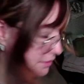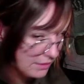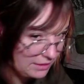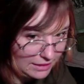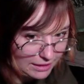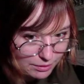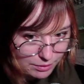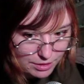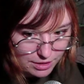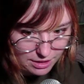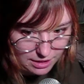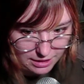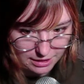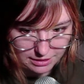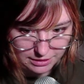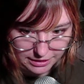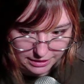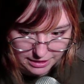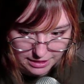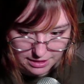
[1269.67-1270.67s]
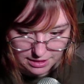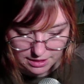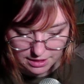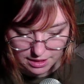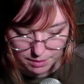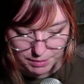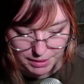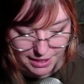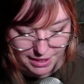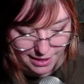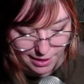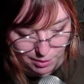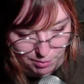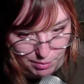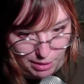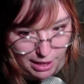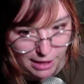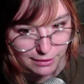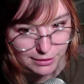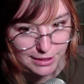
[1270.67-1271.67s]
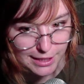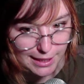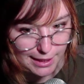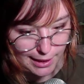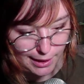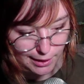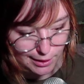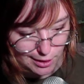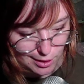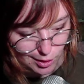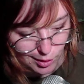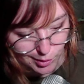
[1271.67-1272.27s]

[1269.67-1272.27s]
I was gonna clean yesterday, but I had a mild headache, so,